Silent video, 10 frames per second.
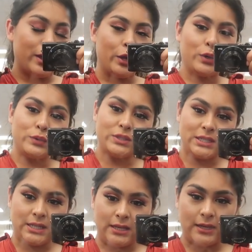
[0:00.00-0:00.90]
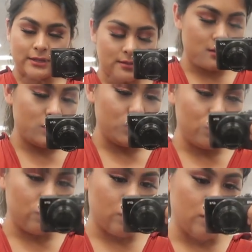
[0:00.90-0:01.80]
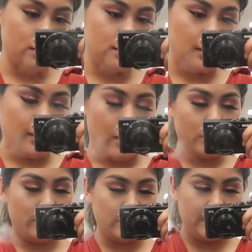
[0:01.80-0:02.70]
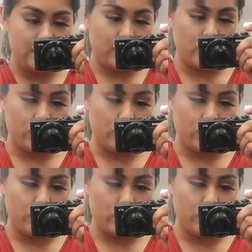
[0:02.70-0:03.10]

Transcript: My OOTD is this shirt. I'll leave a link down